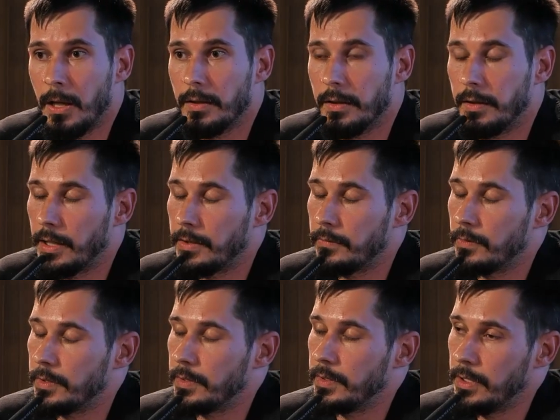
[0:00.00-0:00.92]
that
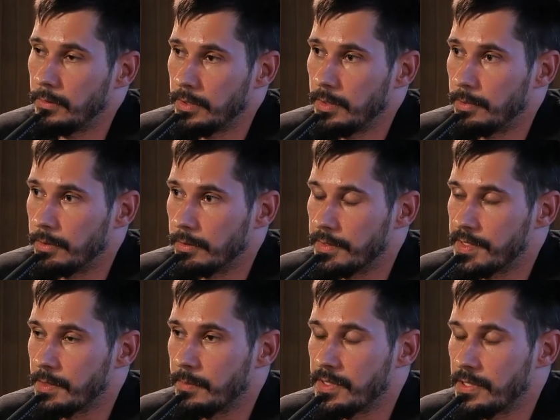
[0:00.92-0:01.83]
with
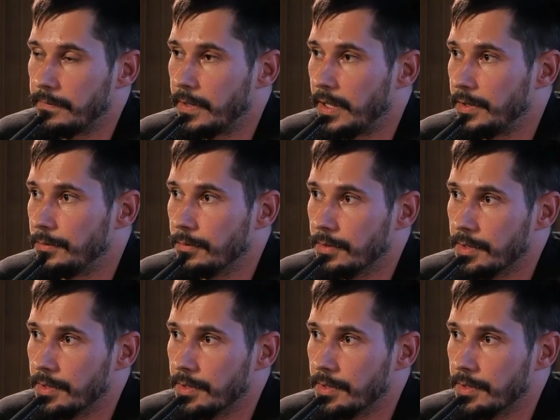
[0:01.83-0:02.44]
neoliberalism is a threat to